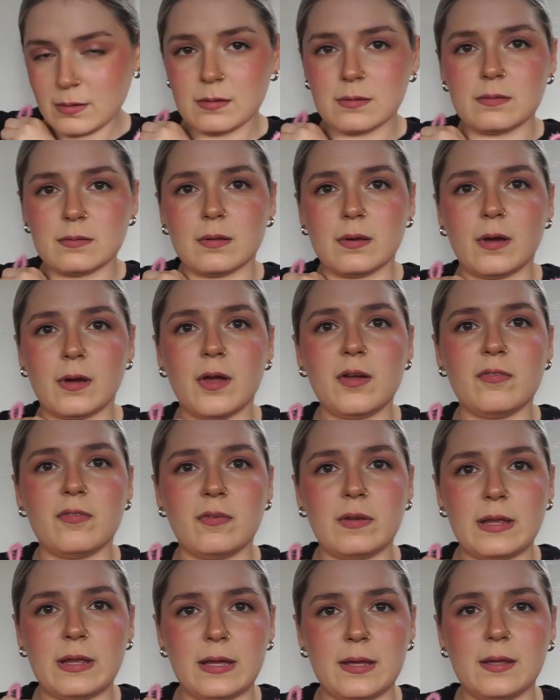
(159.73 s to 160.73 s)
So
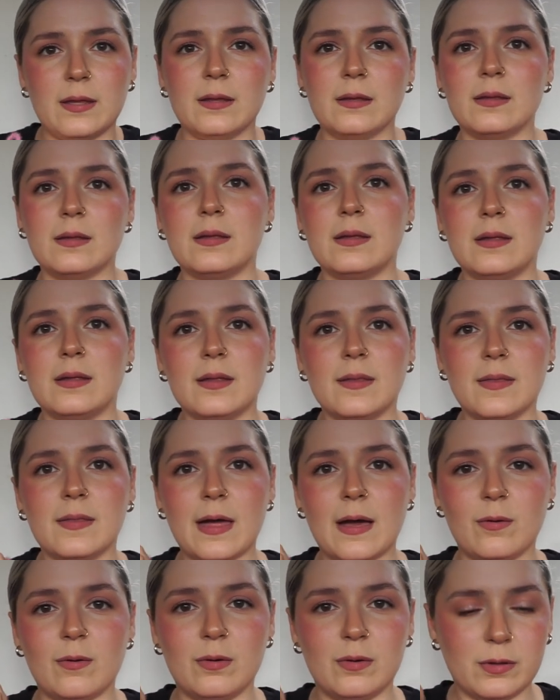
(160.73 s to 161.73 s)
hopefully
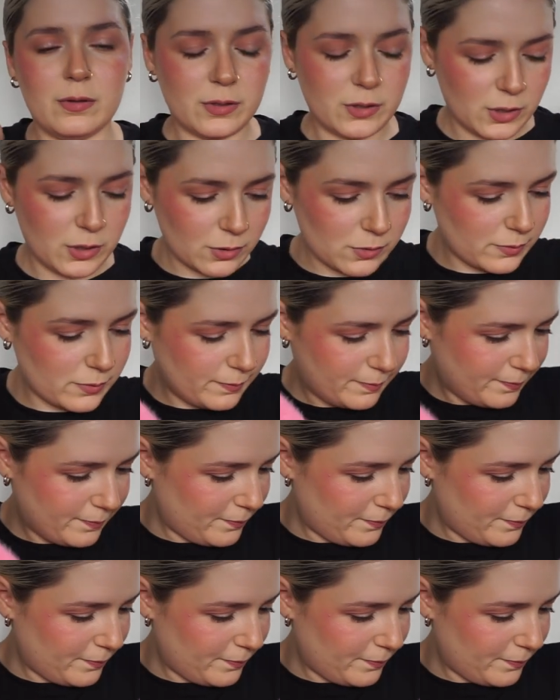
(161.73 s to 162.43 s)
that'll look cute.